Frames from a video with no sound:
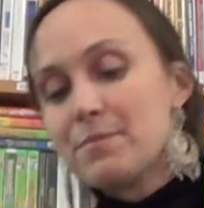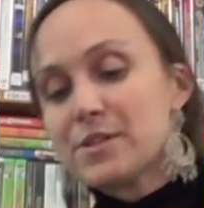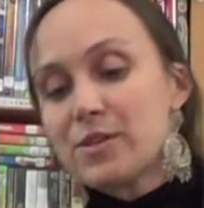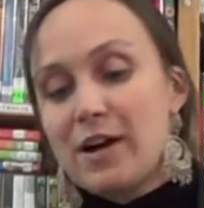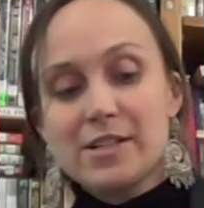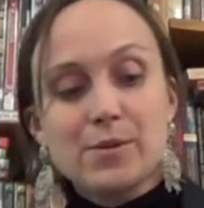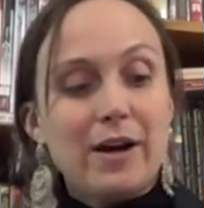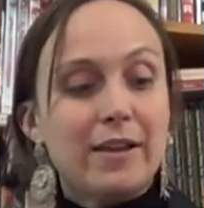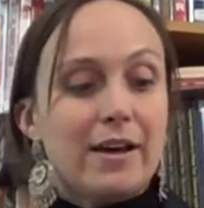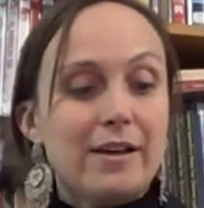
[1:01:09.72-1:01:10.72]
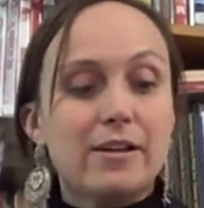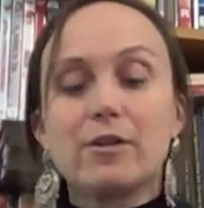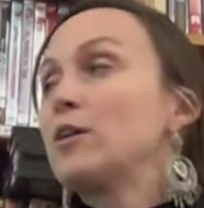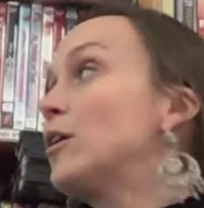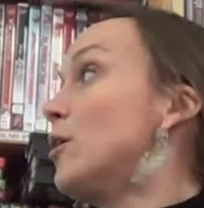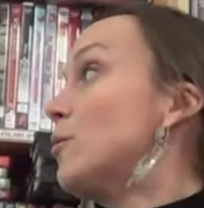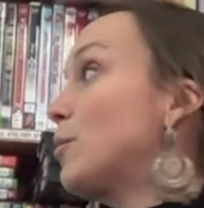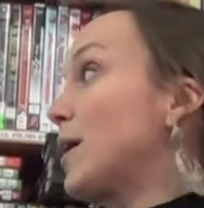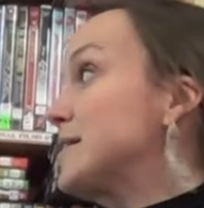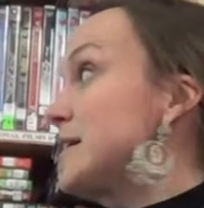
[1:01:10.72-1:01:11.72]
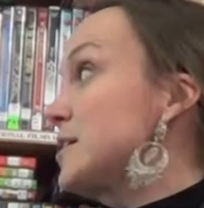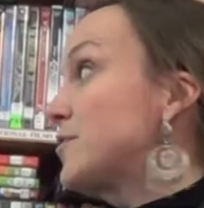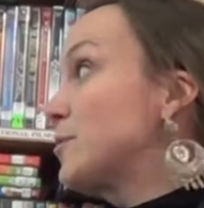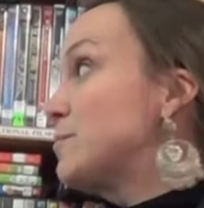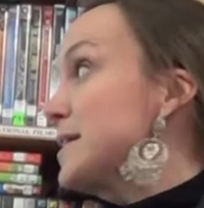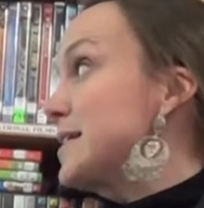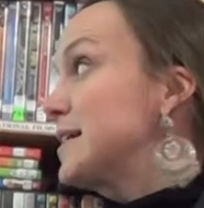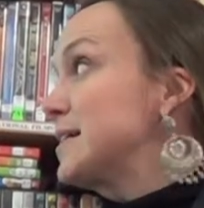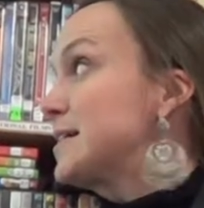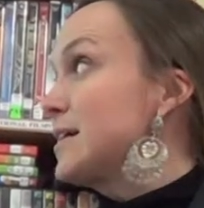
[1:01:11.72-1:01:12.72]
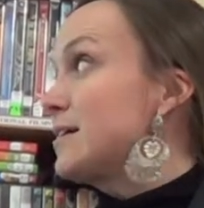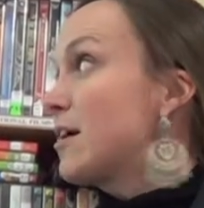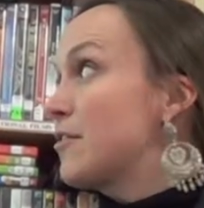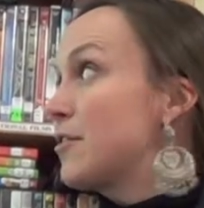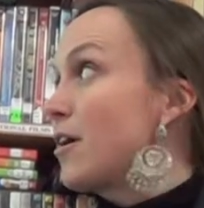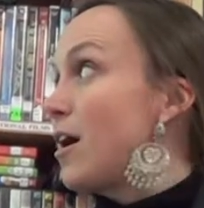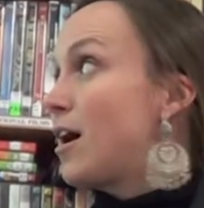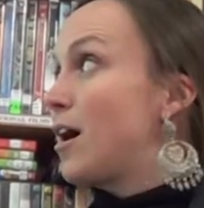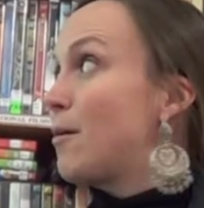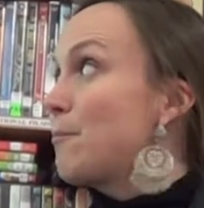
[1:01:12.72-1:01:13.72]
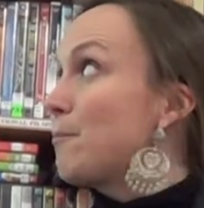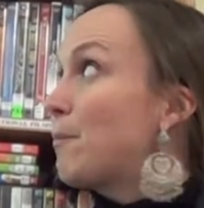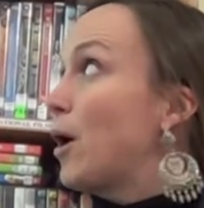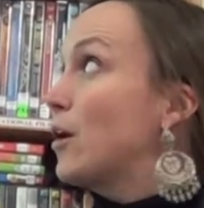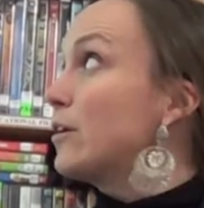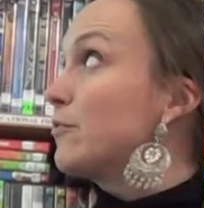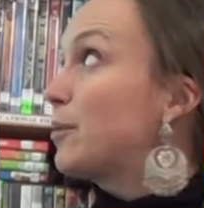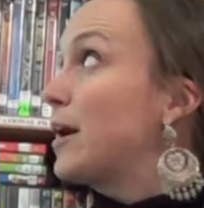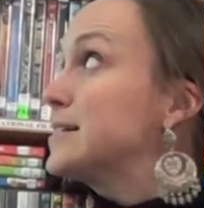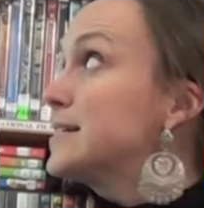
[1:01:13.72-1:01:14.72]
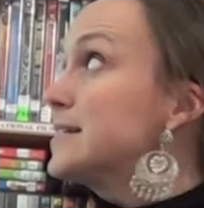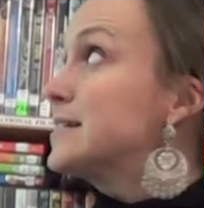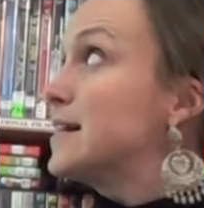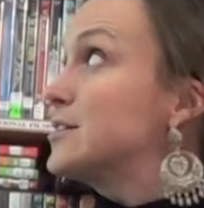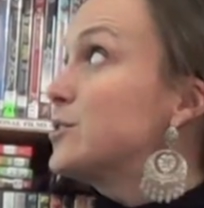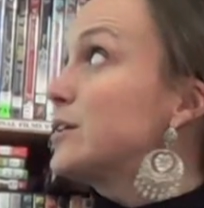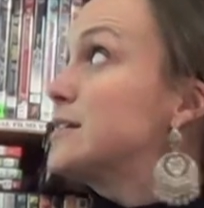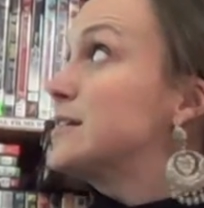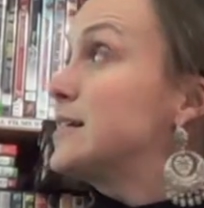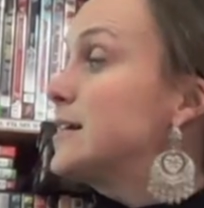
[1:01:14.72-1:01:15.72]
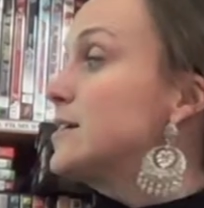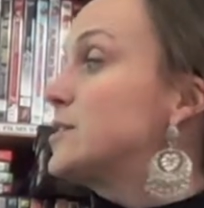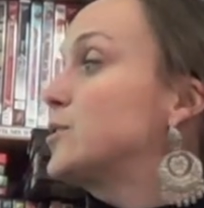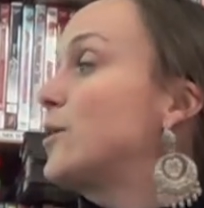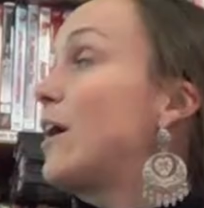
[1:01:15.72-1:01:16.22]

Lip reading: So that's why I like Prezis for business. Another part of Prezis, as you can see, is you